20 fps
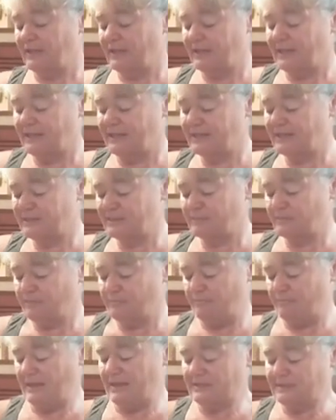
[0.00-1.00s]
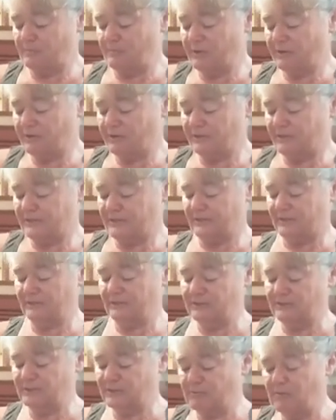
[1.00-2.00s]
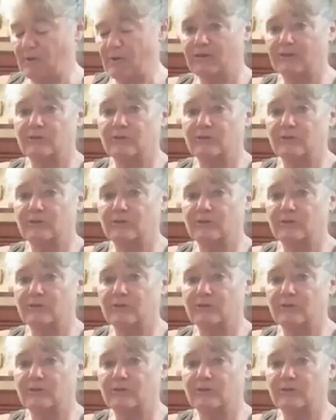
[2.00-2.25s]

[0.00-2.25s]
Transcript: And this makes the butter into little small